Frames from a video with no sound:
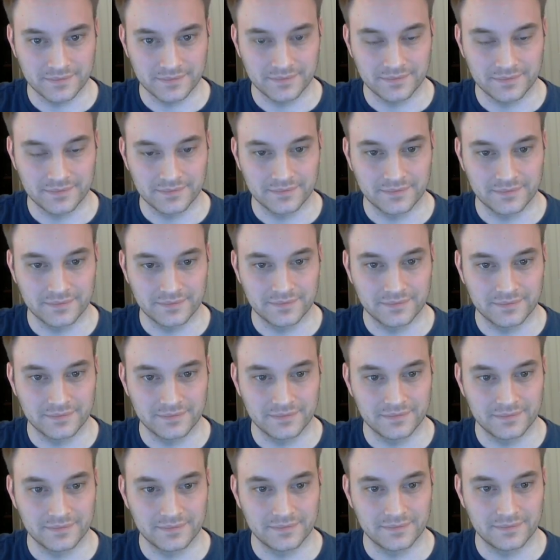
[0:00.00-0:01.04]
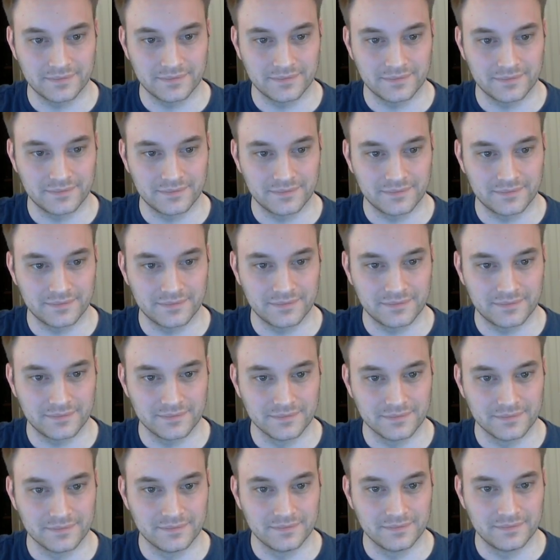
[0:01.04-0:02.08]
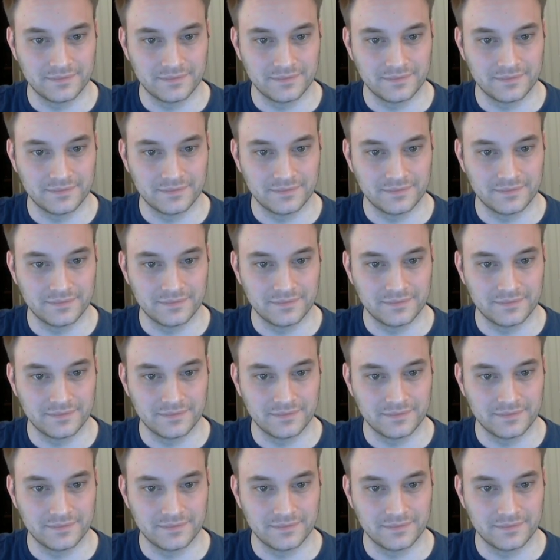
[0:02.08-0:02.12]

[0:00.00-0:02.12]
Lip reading: Nothing is said.